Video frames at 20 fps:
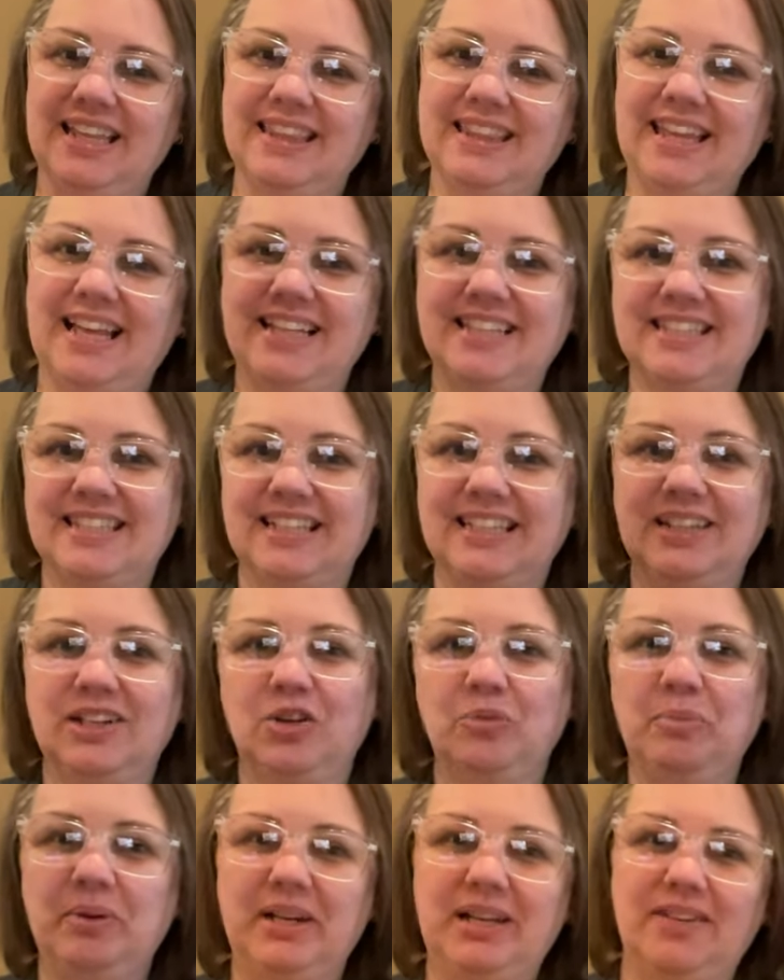That's a
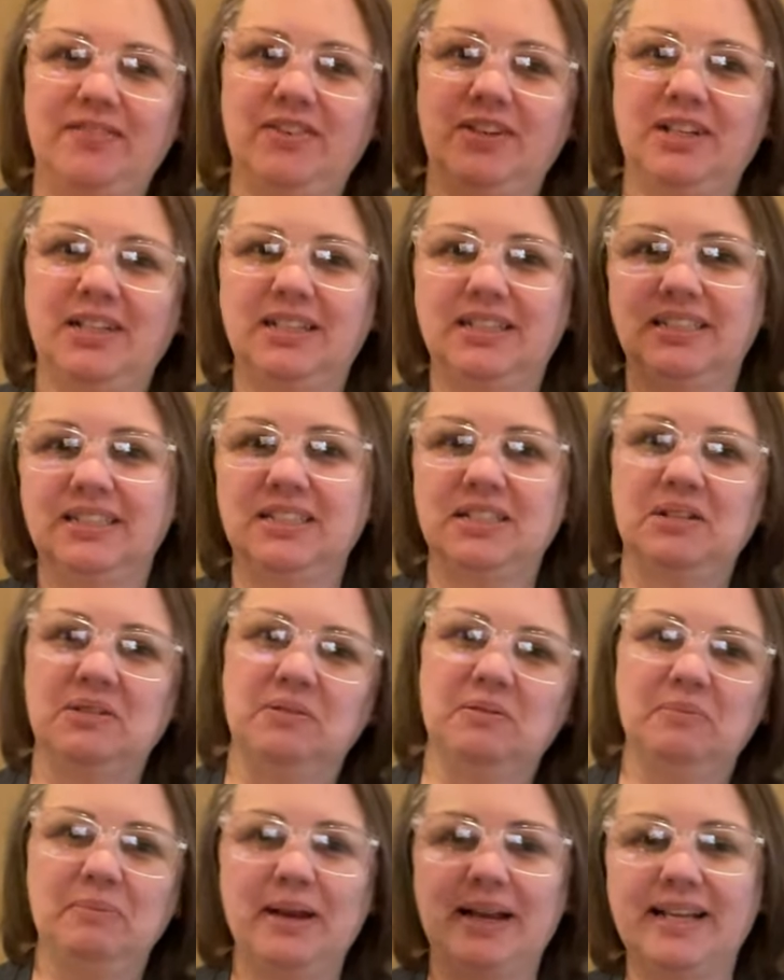little bit of a
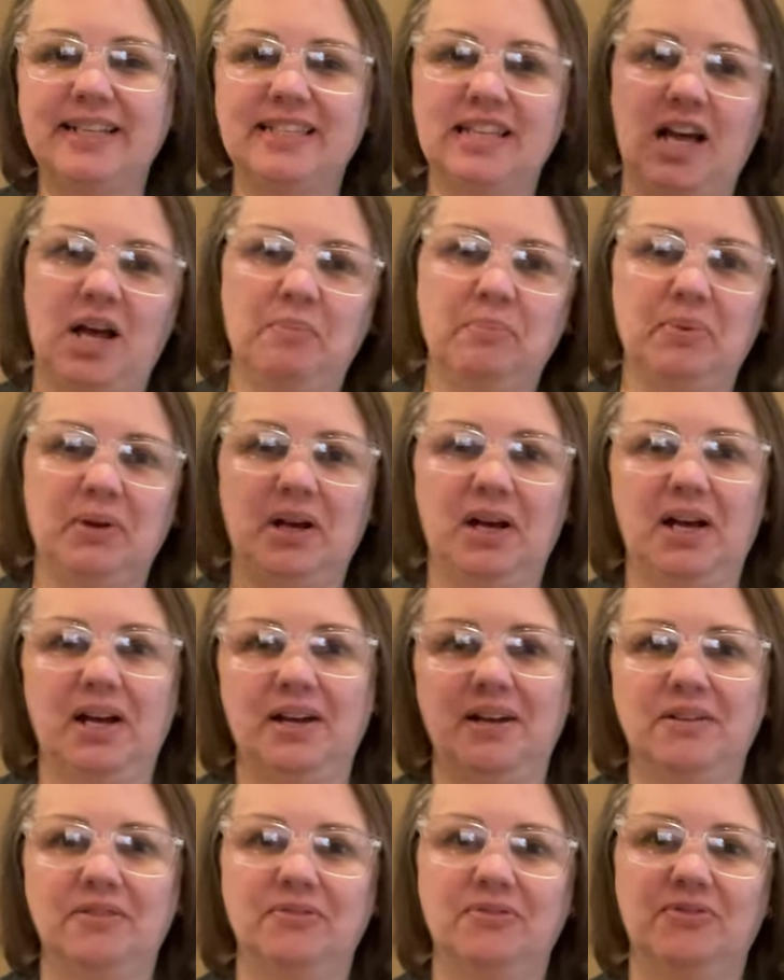mix up
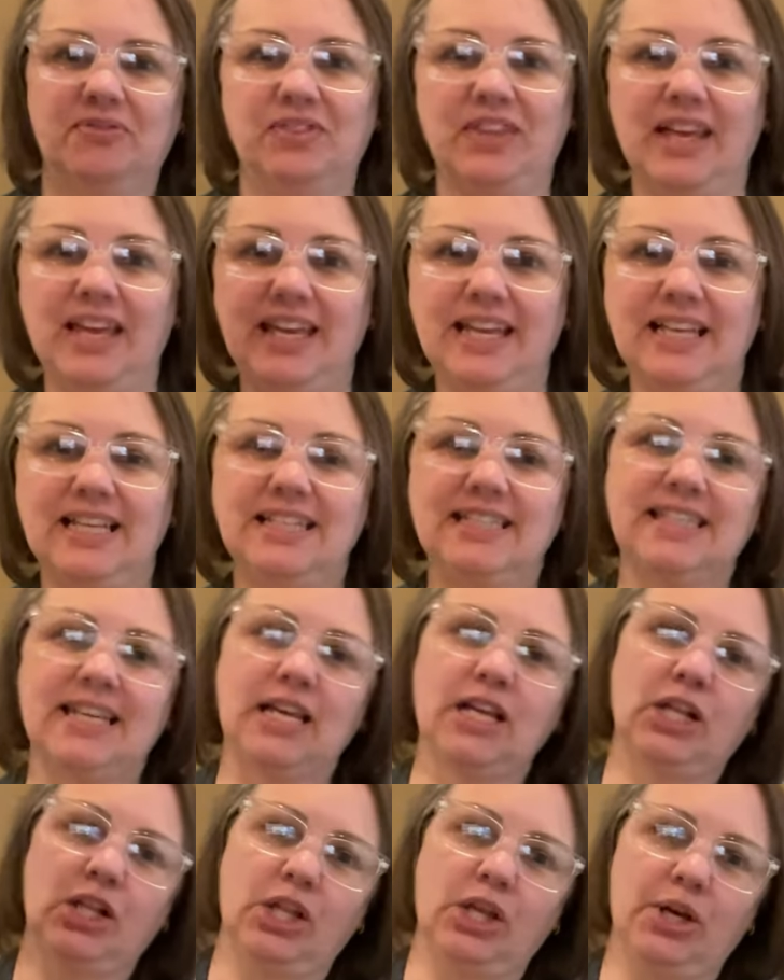of things
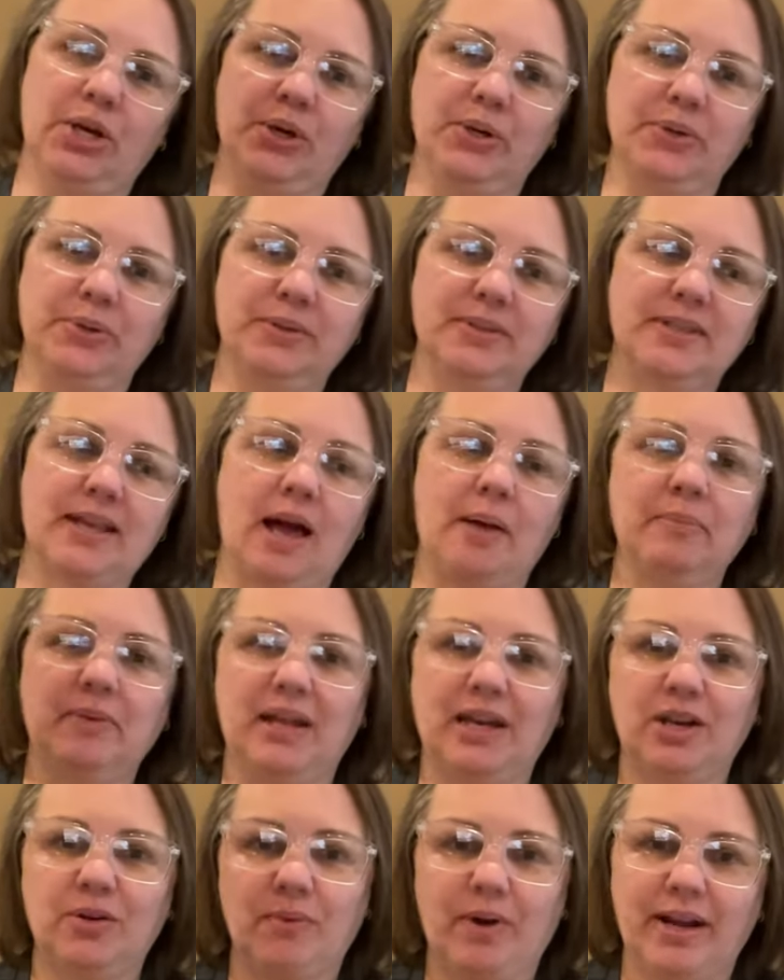and clothes. I'm
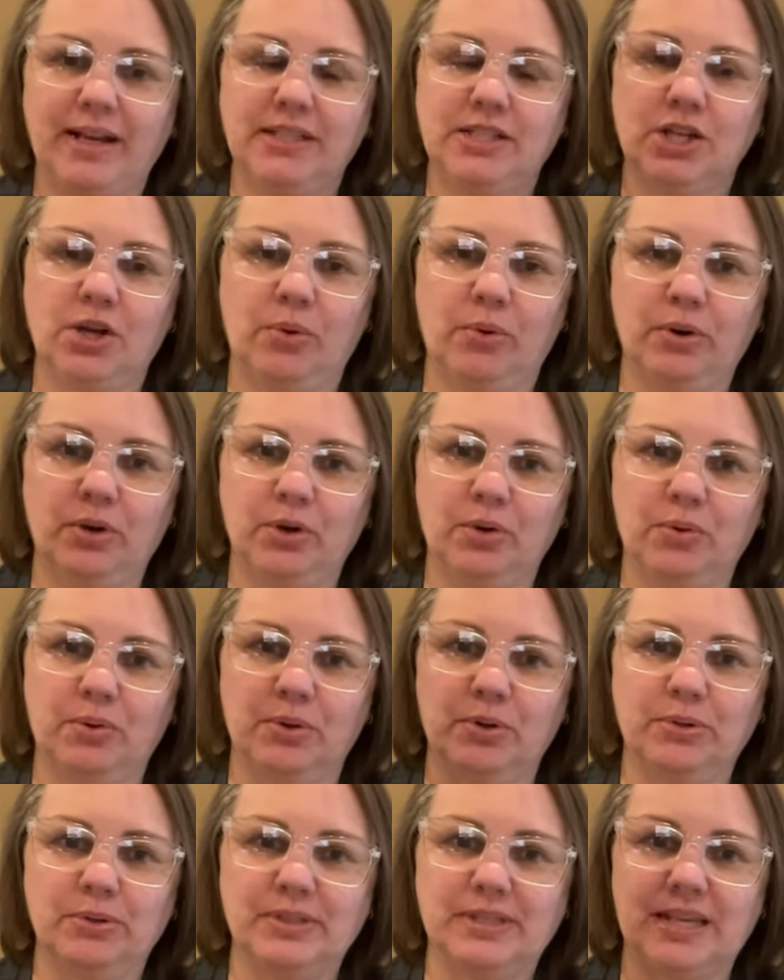getting ready to go on a
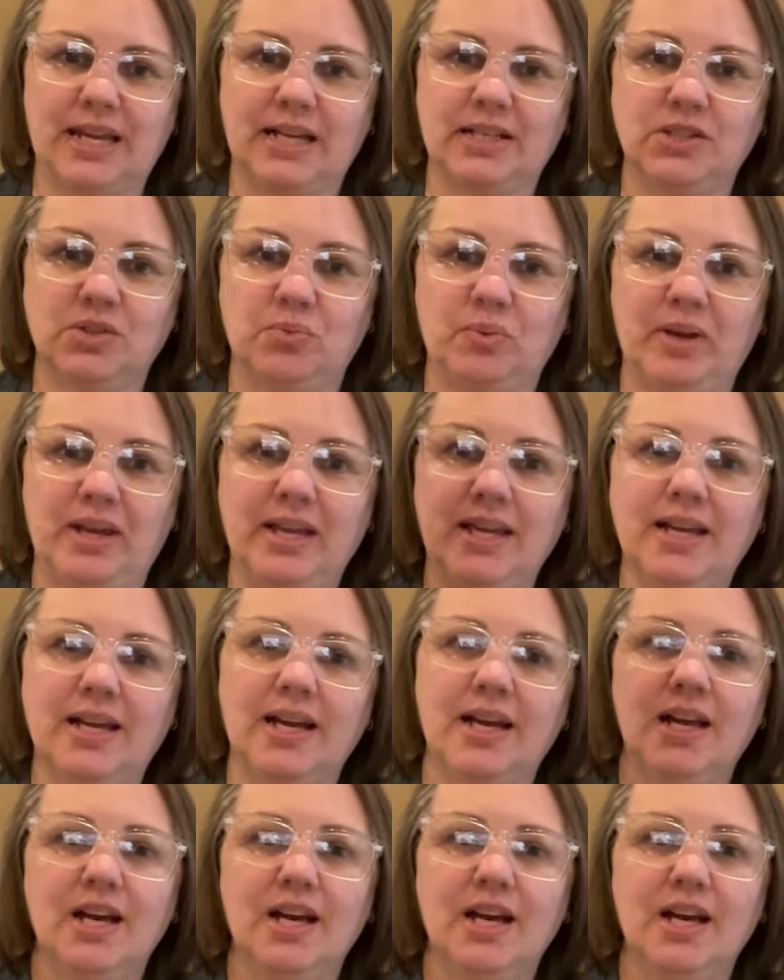cruise next week.